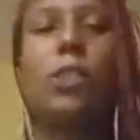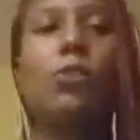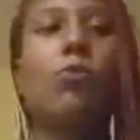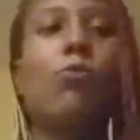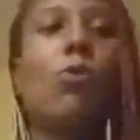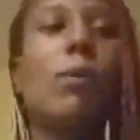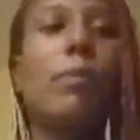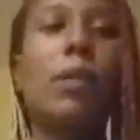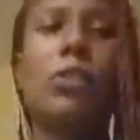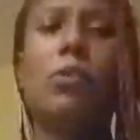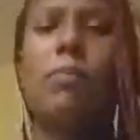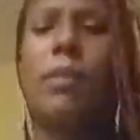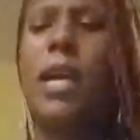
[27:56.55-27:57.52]
as you want because
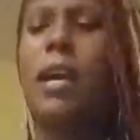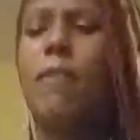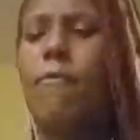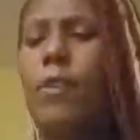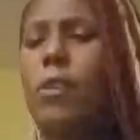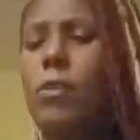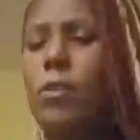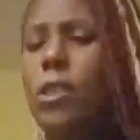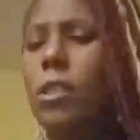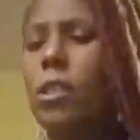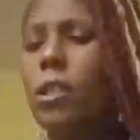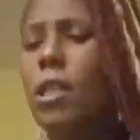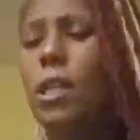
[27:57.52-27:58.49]
you're
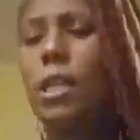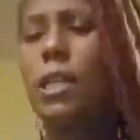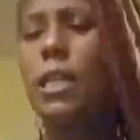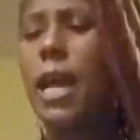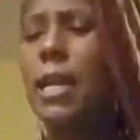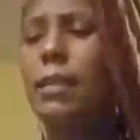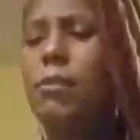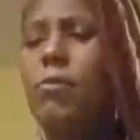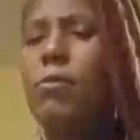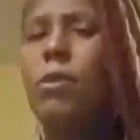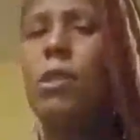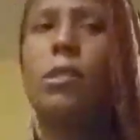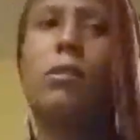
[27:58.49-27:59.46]
blindfolded, not
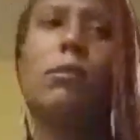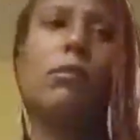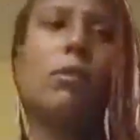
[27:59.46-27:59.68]
knowing.